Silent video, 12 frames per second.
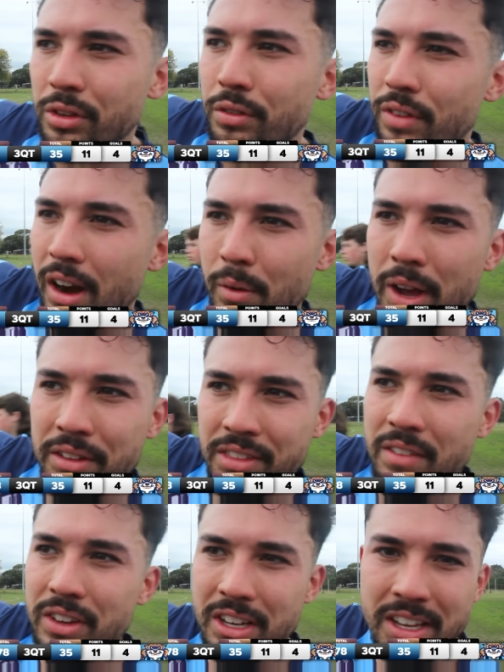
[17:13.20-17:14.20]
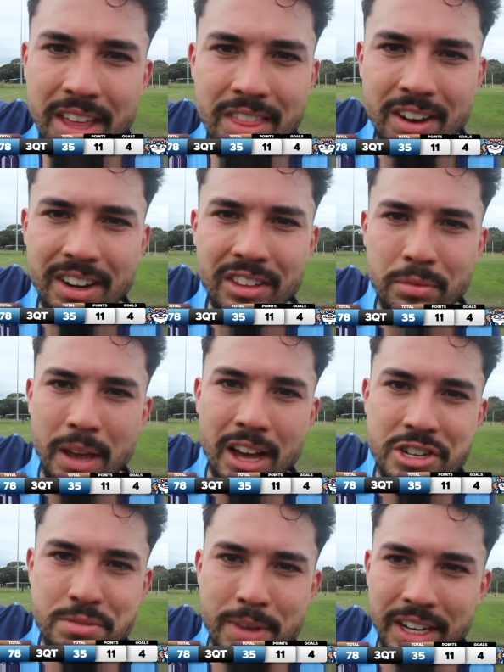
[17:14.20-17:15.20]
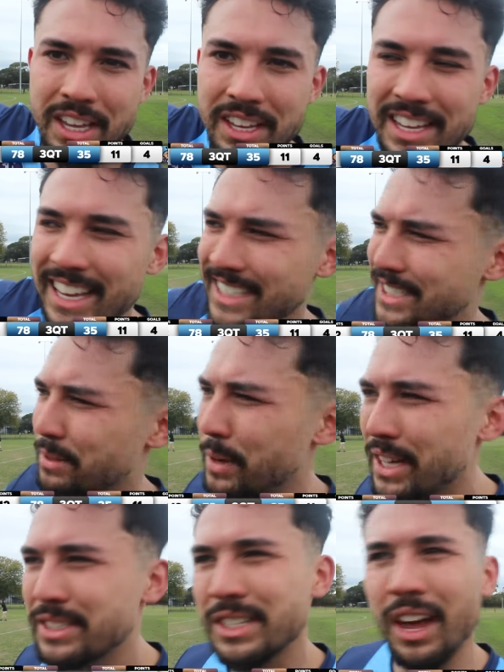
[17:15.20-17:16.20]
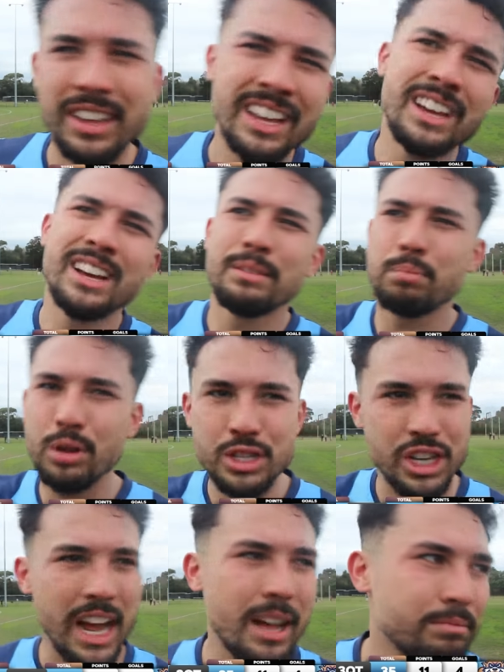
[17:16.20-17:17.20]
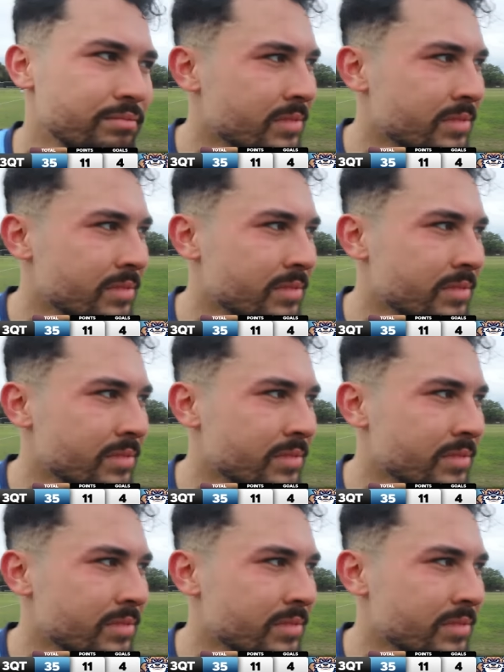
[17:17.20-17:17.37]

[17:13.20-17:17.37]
too far away. It's never going to get there. It needs to be a 100 metre kick against the wind. So push up.